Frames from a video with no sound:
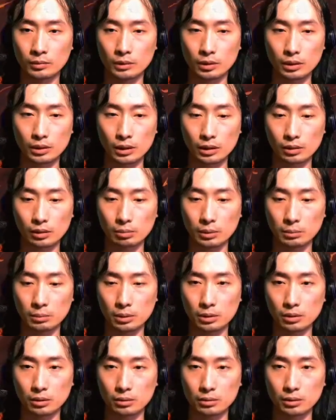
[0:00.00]
but
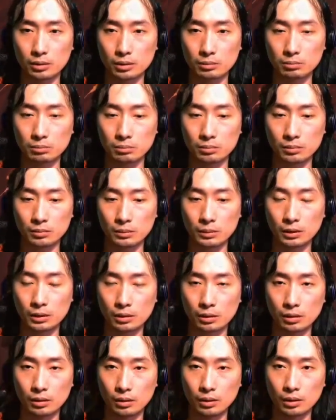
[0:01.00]
also counter
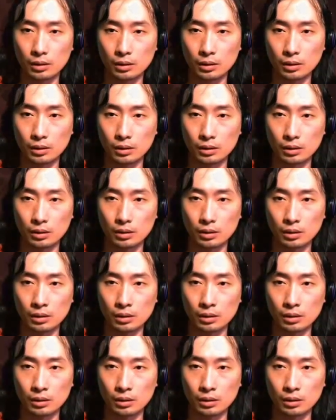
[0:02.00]
Hunter Hoods,